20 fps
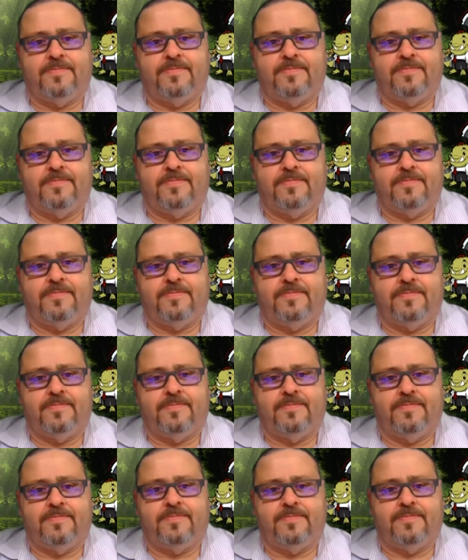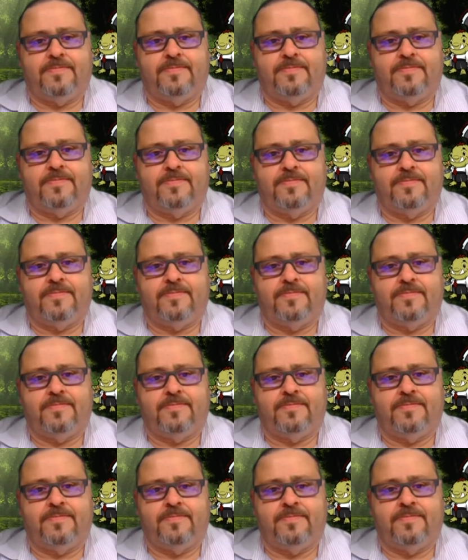
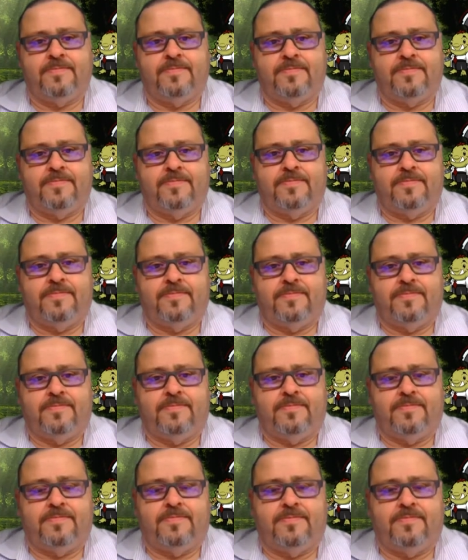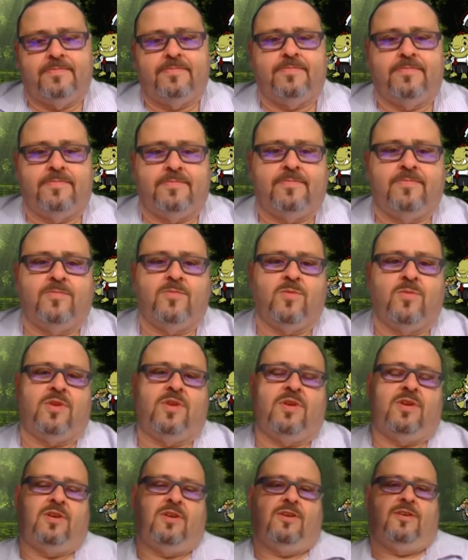
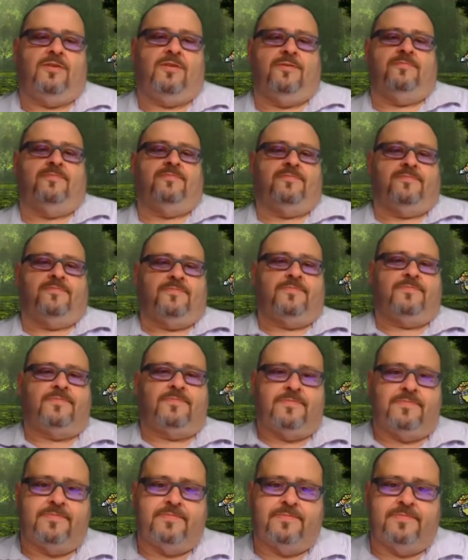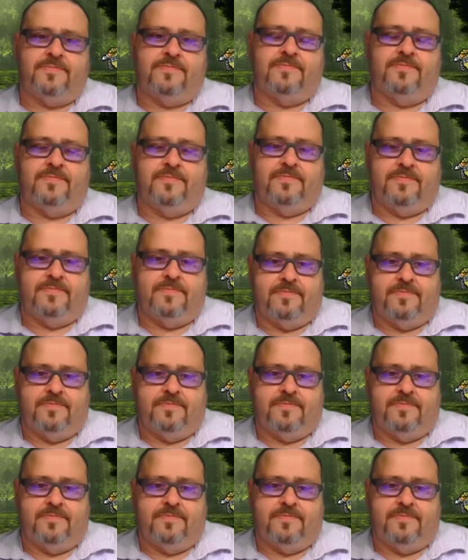The person shown says nothing.